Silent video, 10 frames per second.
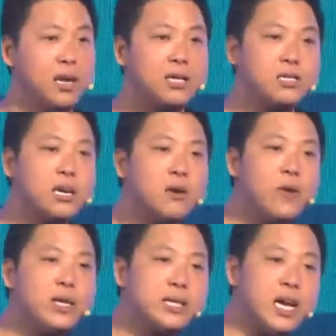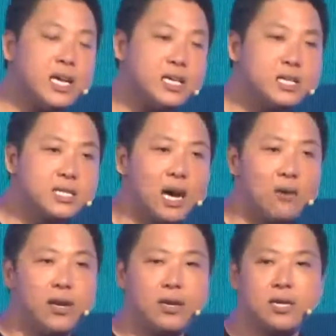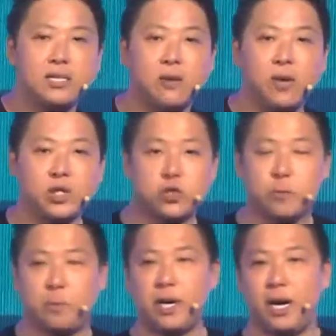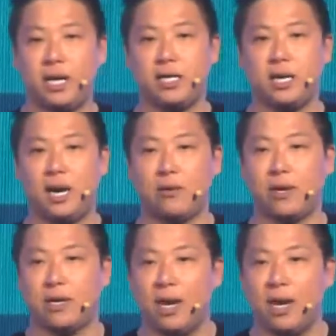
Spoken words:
There's always angels out there. There's always super angel out there.